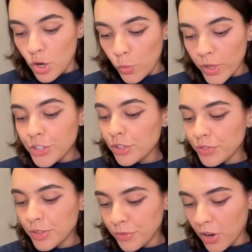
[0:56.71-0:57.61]
which of
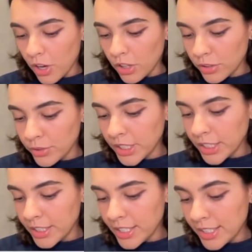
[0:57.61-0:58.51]
the
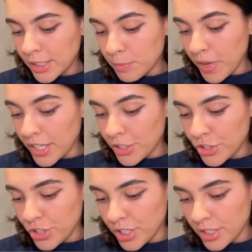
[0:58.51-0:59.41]
following is
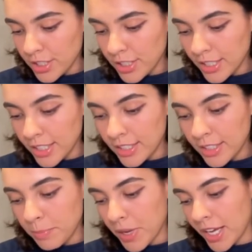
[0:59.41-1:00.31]
mentioned in
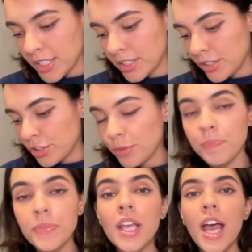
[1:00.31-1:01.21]
the passage?
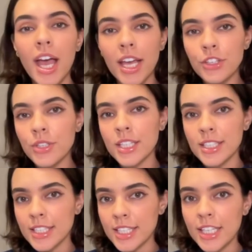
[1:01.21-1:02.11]
As you can
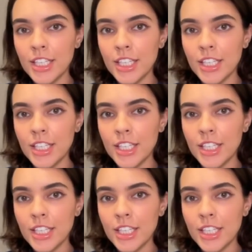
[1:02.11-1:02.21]
see